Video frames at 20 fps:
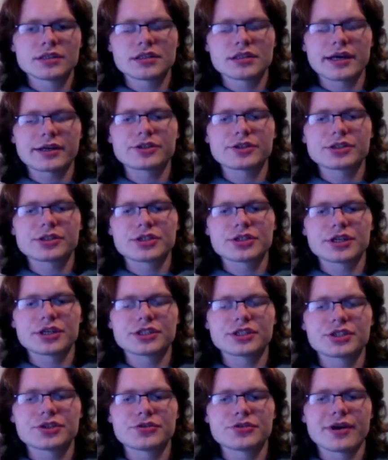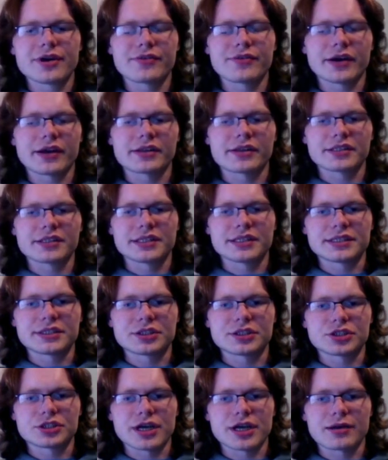Slackers does do a fairly
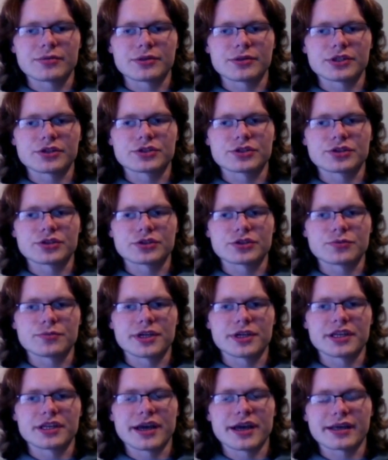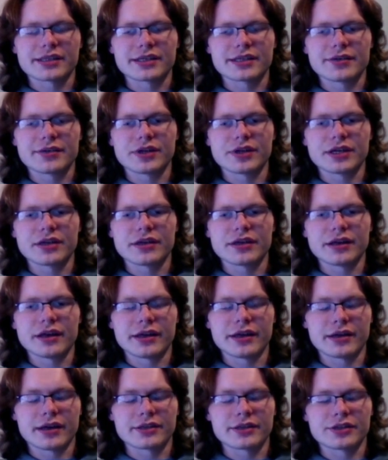decent job with their social media activity
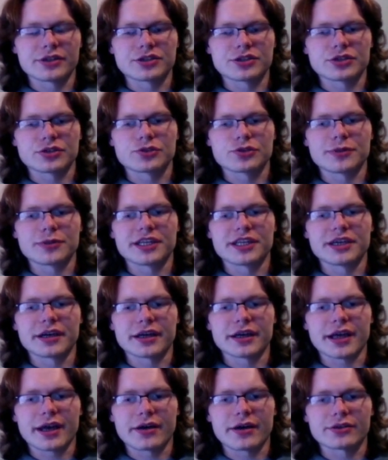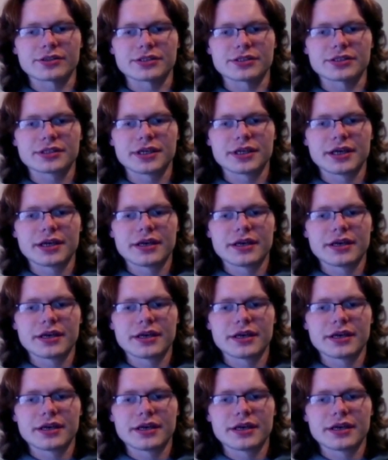and on their social media accounts.